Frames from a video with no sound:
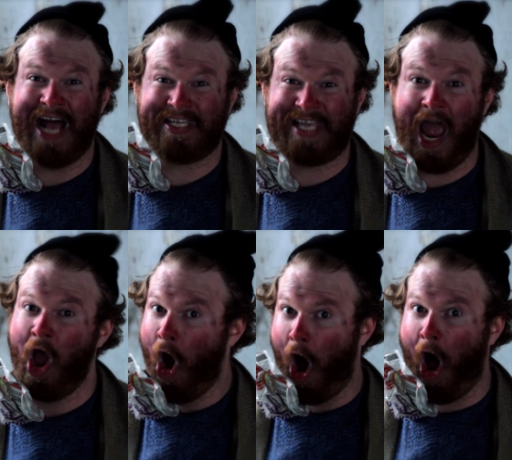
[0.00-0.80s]
I
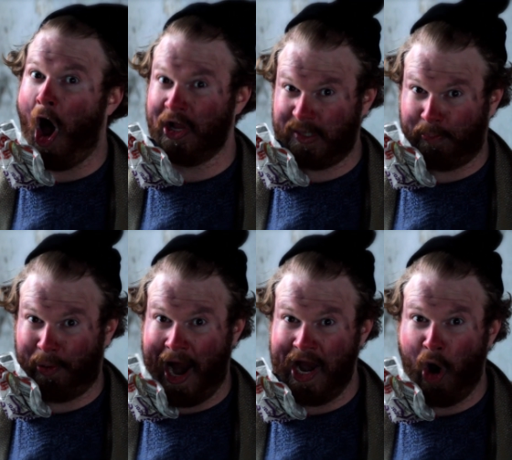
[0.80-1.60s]
say, oh, it's
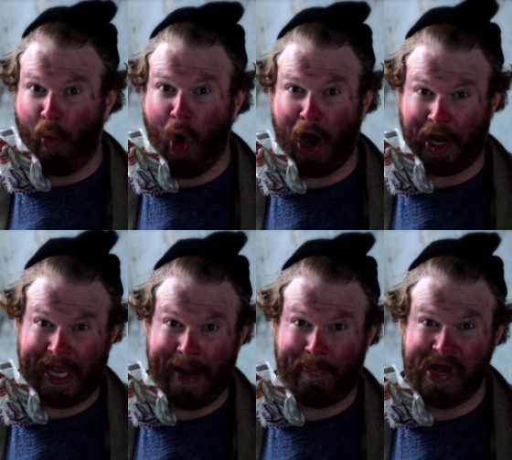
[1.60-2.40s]
plenty of
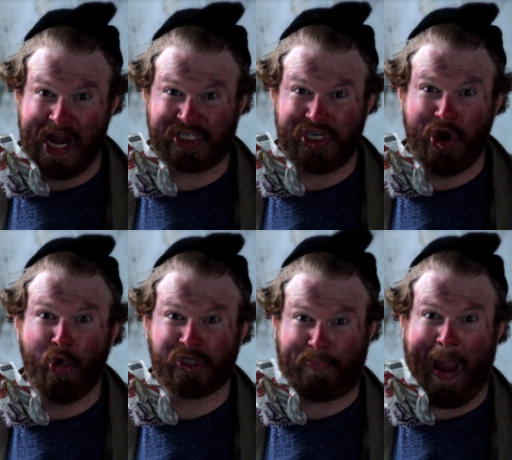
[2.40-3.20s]
work keeping these
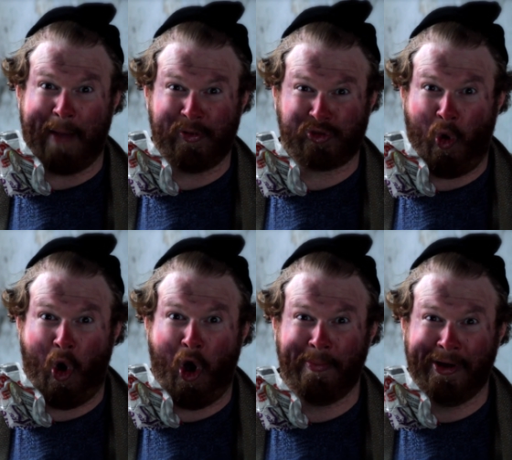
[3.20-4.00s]
newspapers
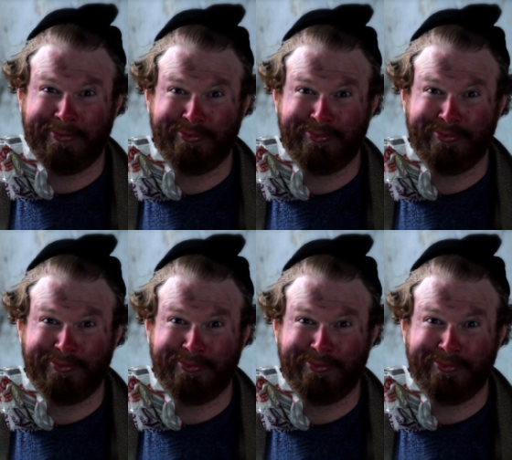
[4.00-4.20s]
warm.